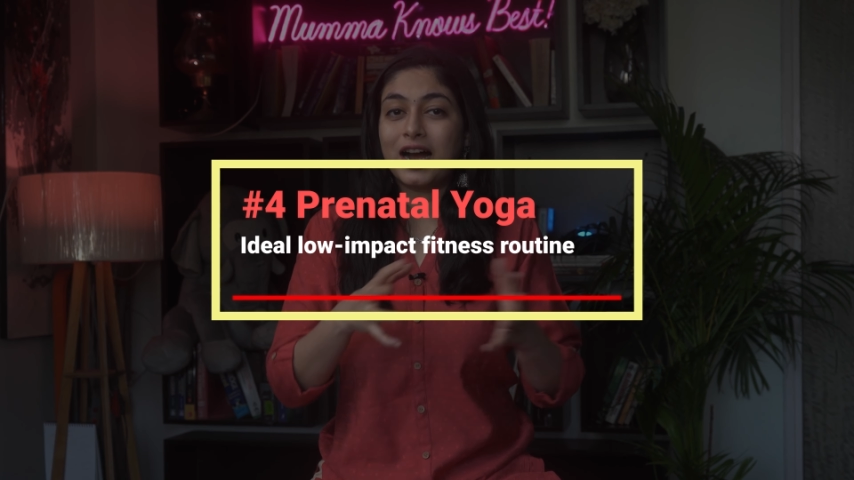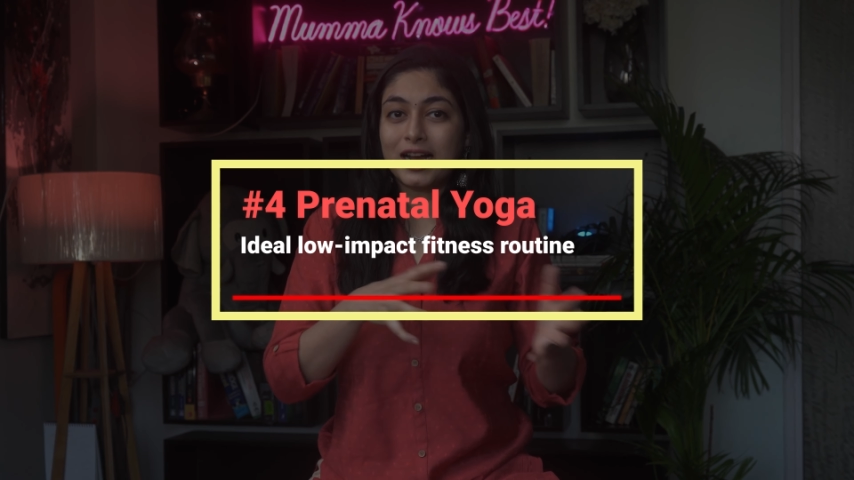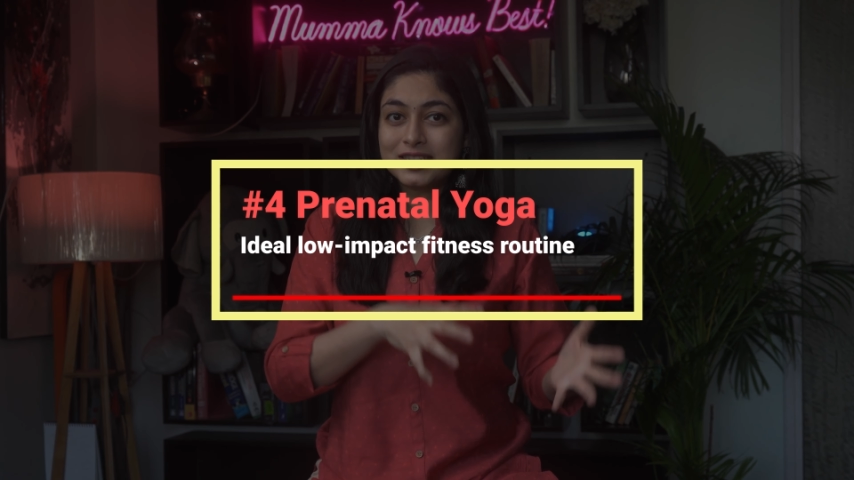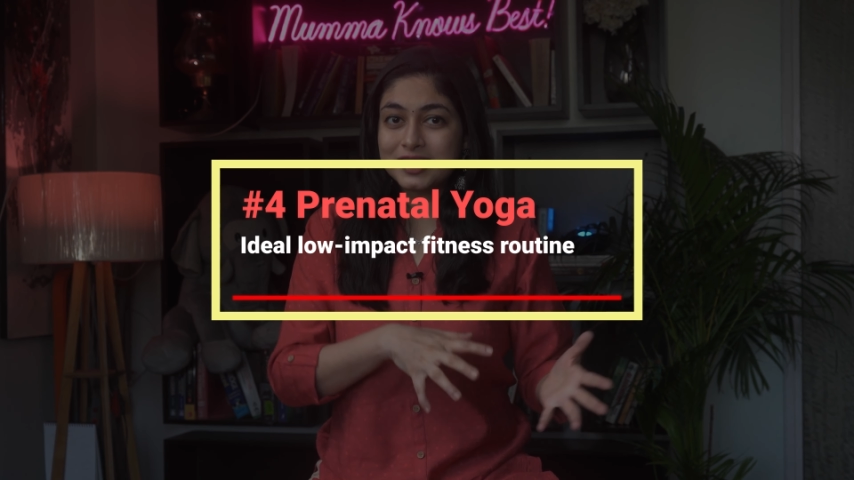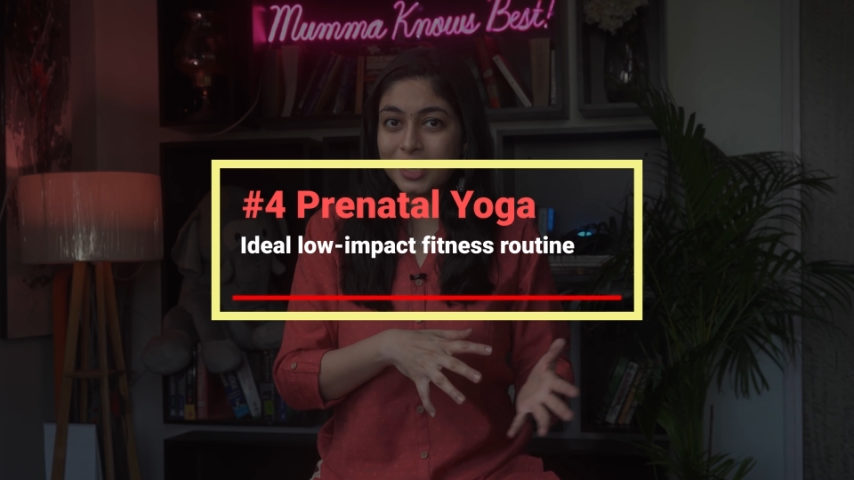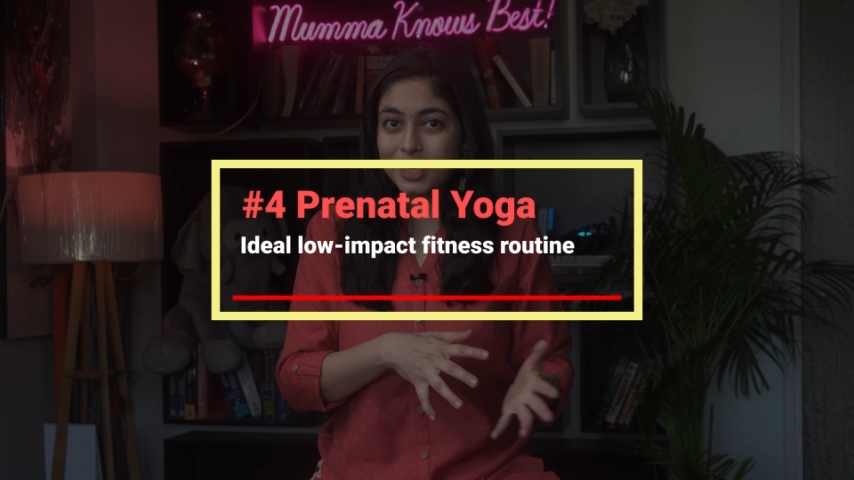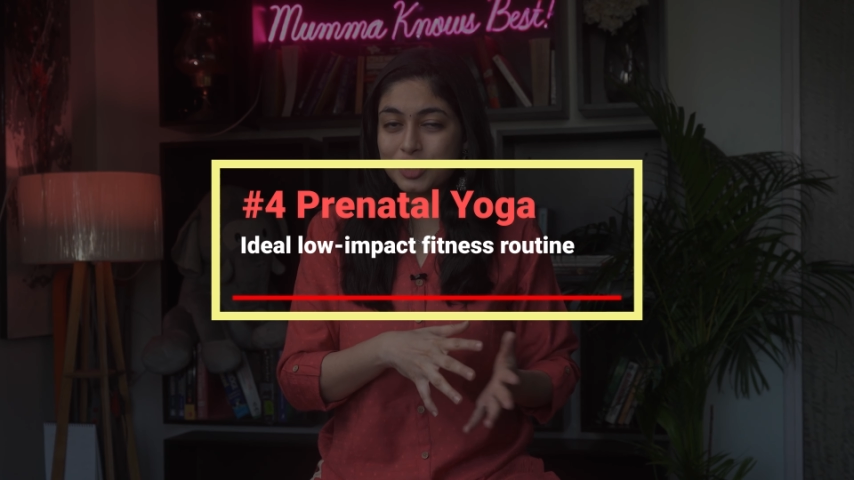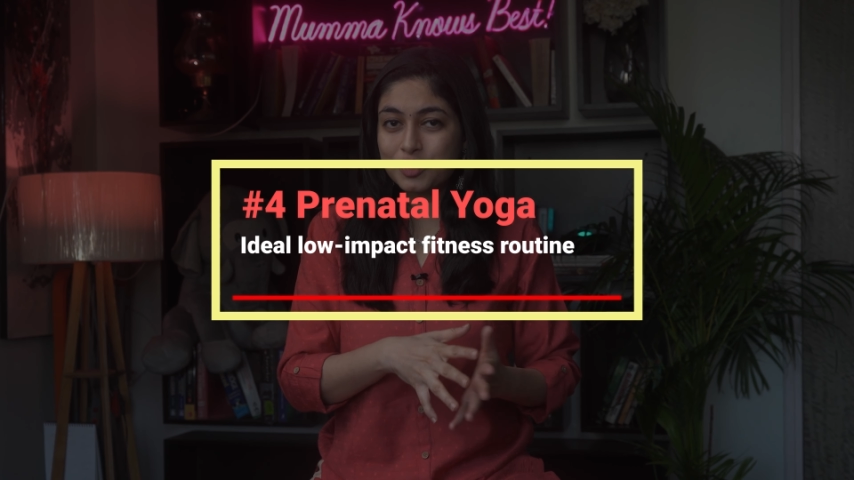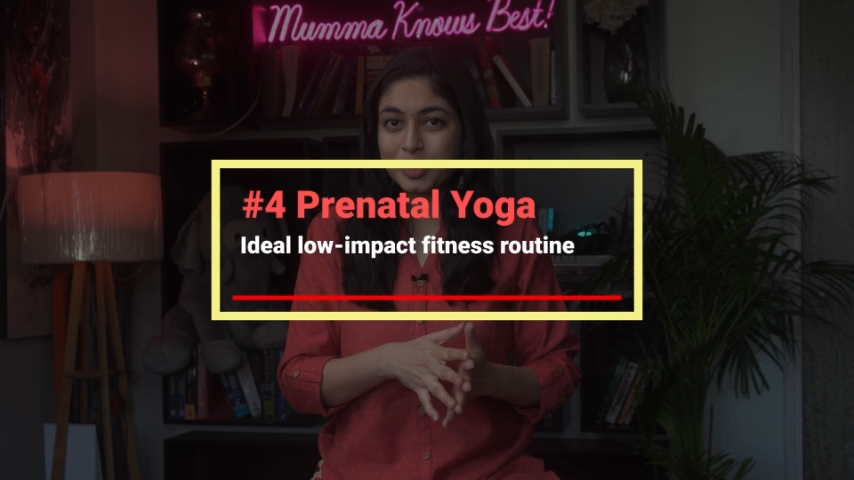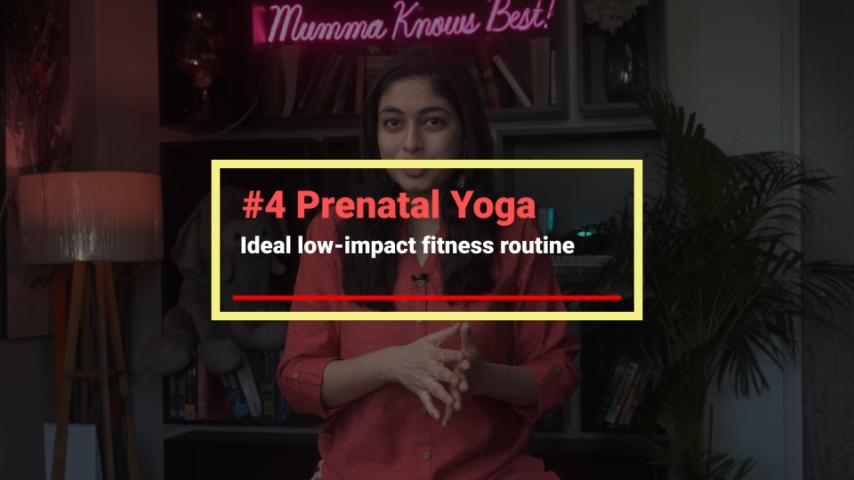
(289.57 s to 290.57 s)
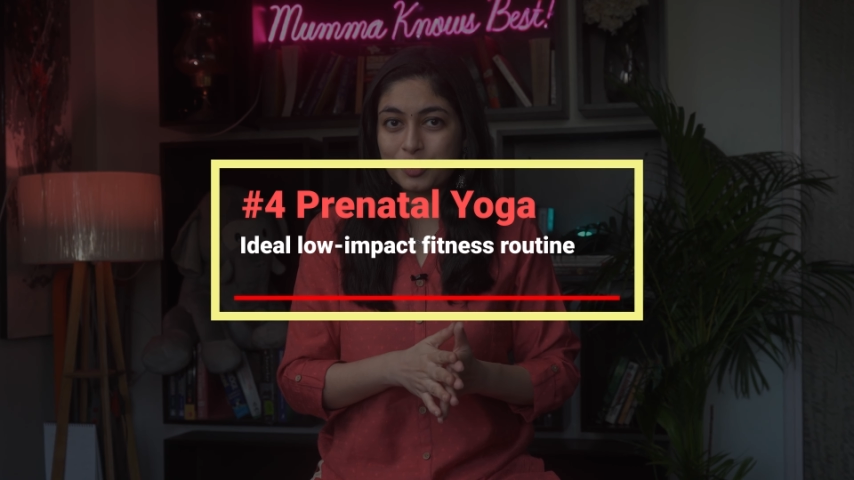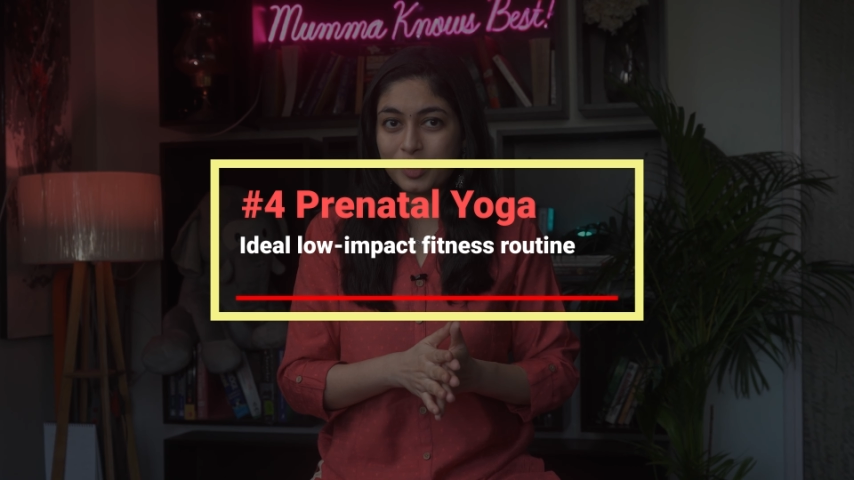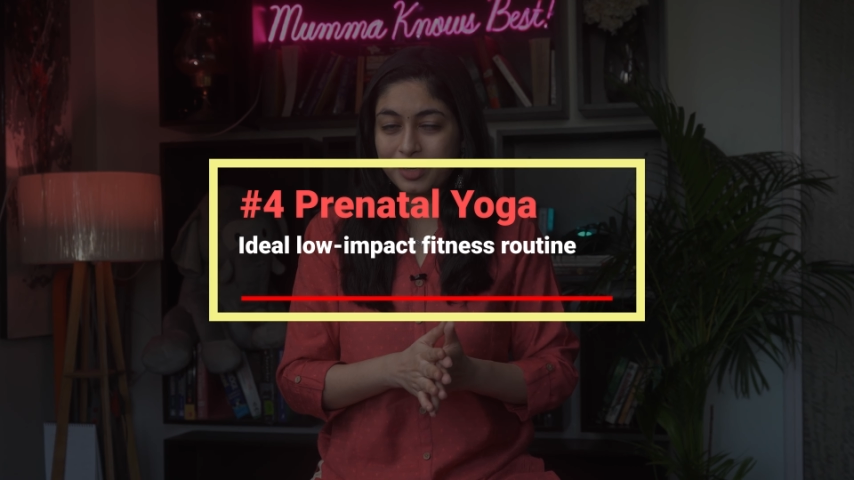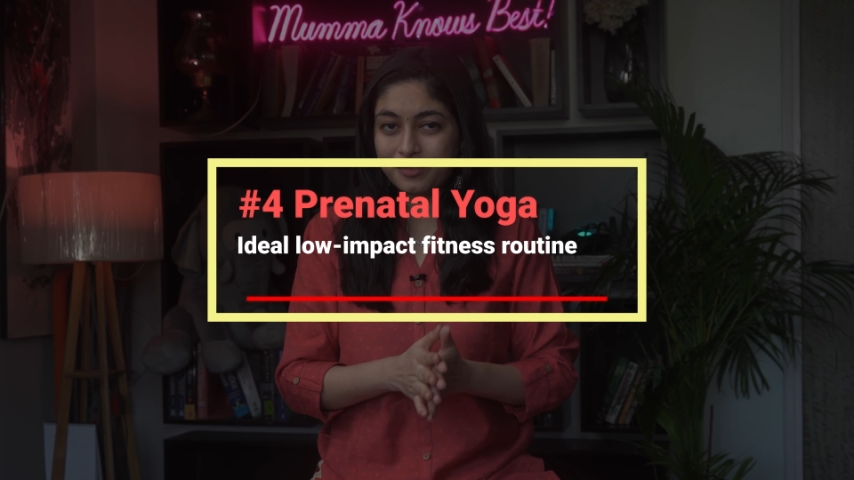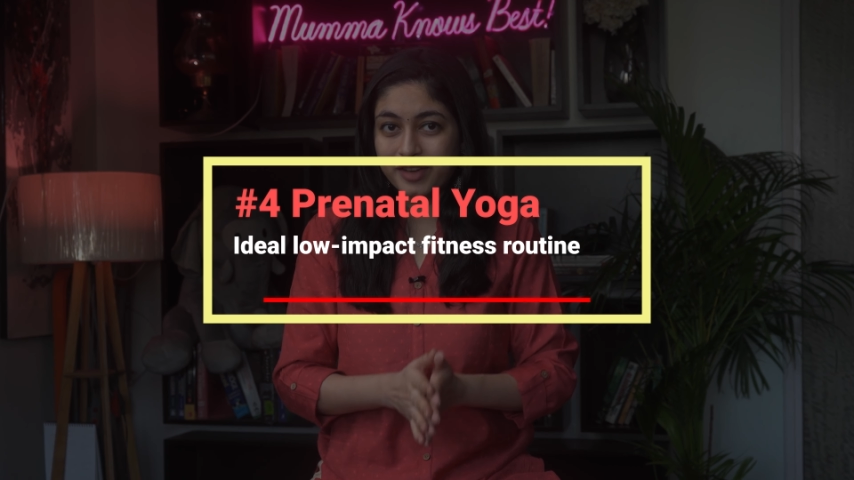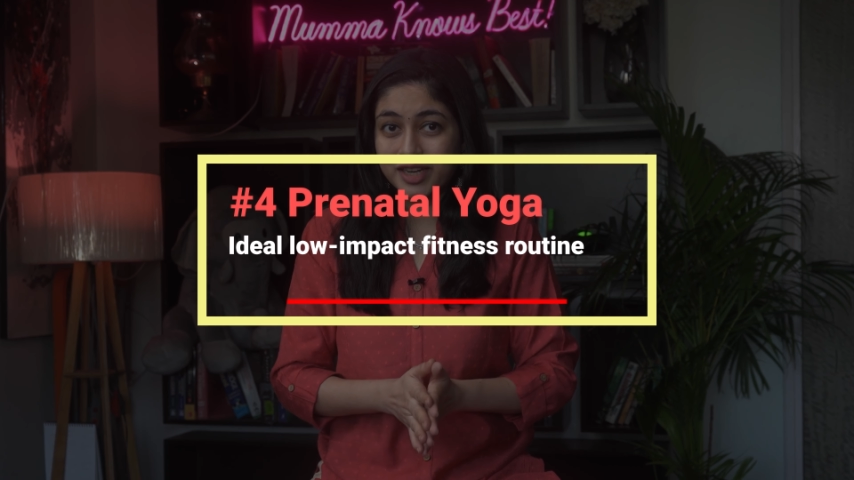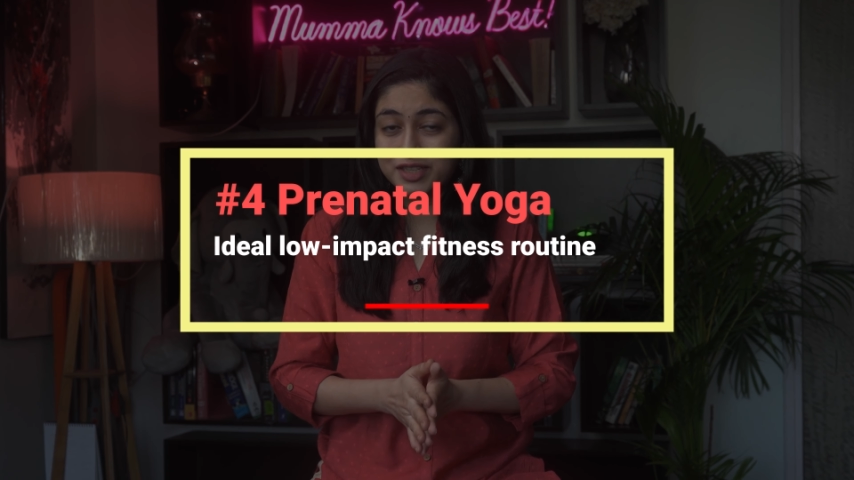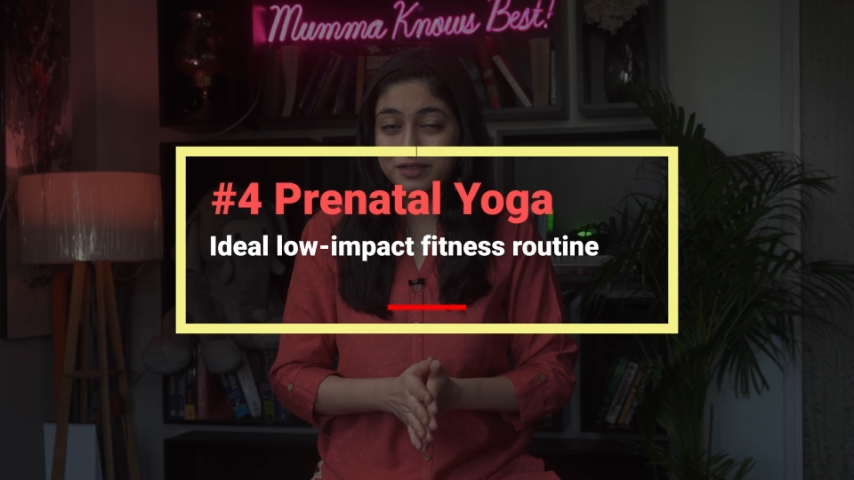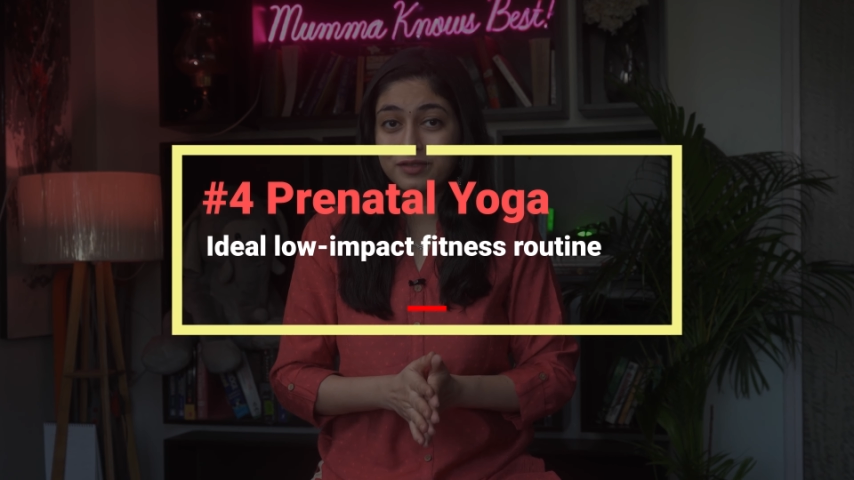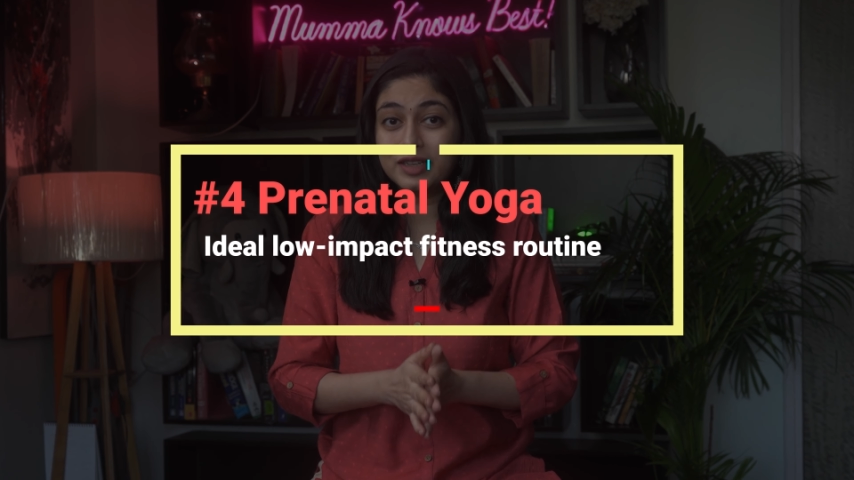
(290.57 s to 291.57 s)
asanas to be truly
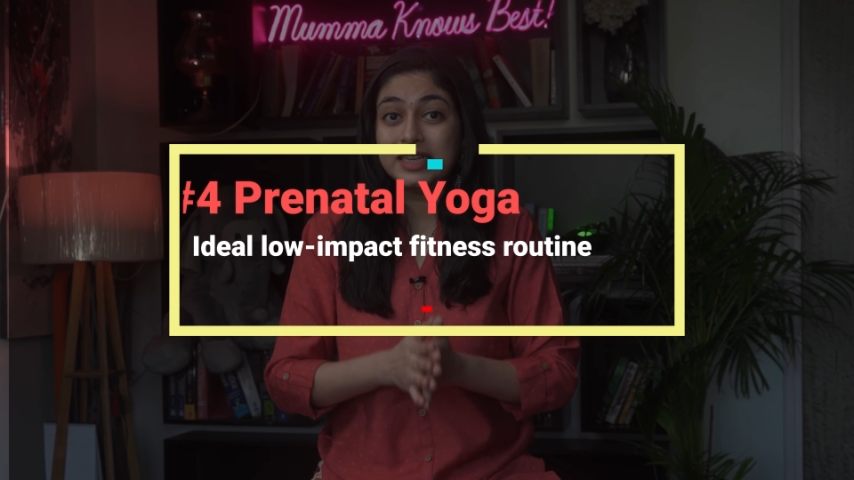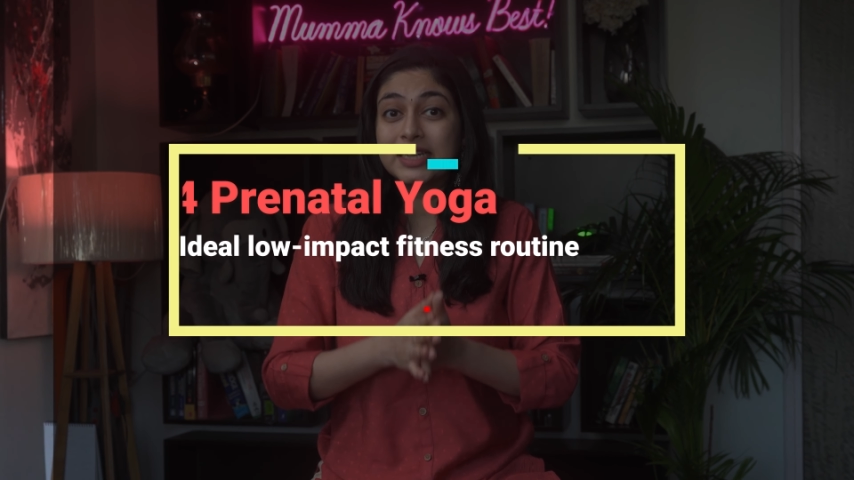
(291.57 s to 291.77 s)
effective,